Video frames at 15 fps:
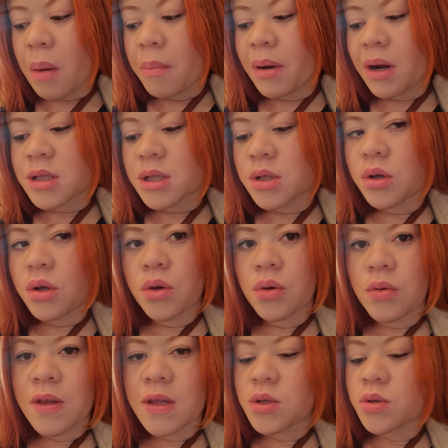plus you know
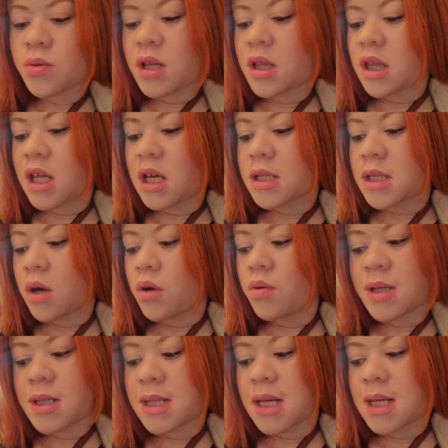with sweet things they
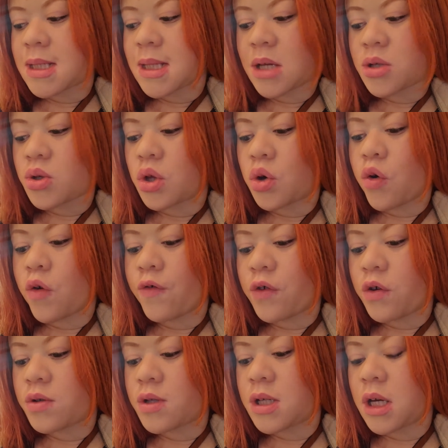always taste nice with the
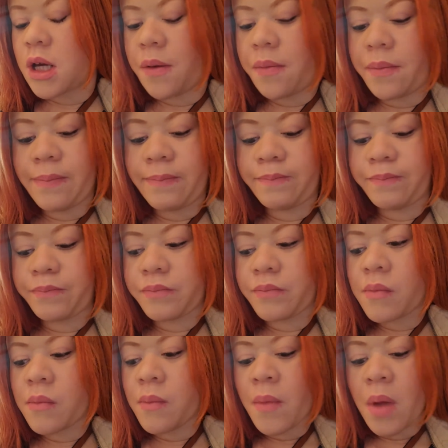coffee or tea,
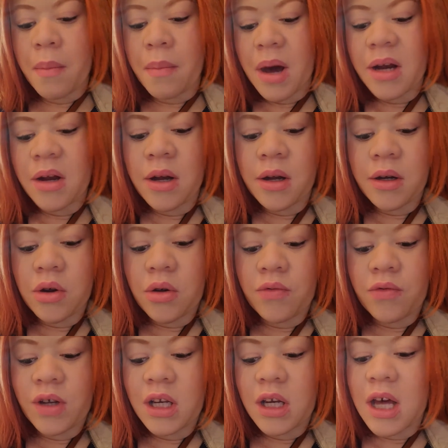but I don't
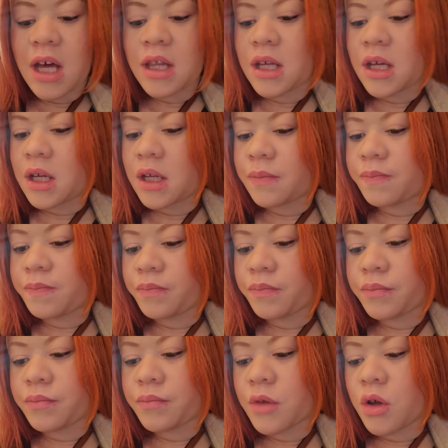really like their
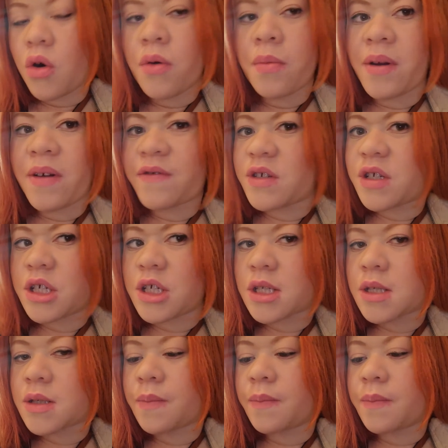hot beverages,